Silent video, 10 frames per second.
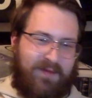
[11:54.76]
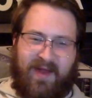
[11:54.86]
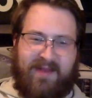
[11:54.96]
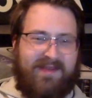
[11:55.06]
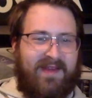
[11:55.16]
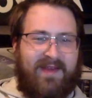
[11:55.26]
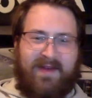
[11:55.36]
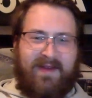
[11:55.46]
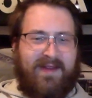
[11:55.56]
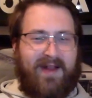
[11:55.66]
that's
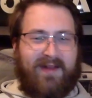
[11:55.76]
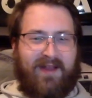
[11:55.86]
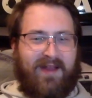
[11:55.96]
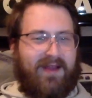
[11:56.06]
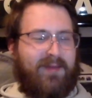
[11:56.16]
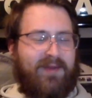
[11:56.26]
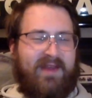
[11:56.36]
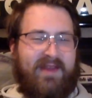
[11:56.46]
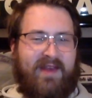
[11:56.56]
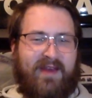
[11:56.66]
not going to
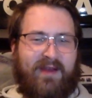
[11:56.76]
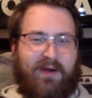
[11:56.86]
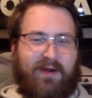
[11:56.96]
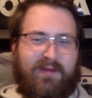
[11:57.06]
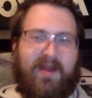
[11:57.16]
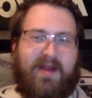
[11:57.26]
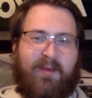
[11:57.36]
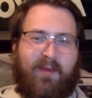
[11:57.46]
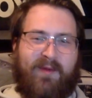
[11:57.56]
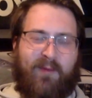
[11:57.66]
pretend that IndyCar is my
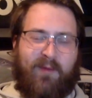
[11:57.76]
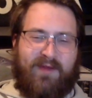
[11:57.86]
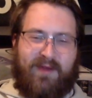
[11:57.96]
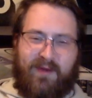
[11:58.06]
number one forte.